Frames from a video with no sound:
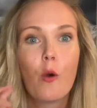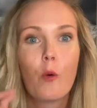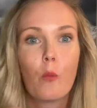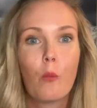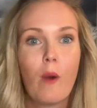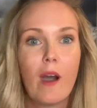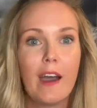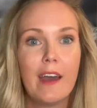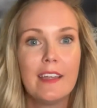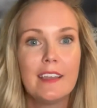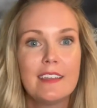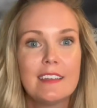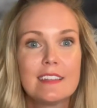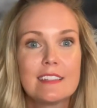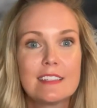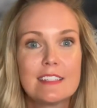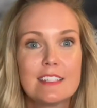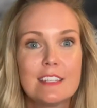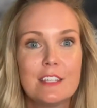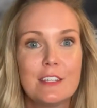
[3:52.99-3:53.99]
1,
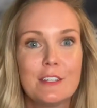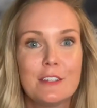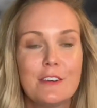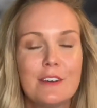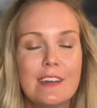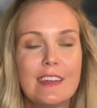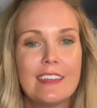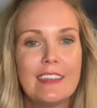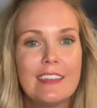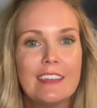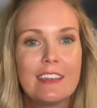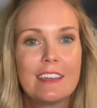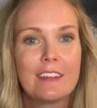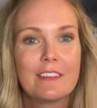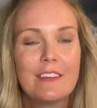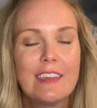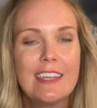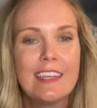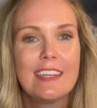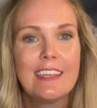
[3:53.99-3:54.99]
2, here
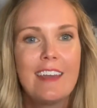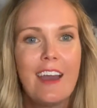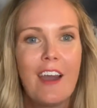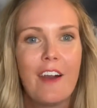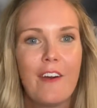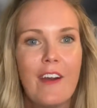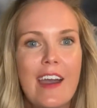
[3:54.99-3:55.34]
we go.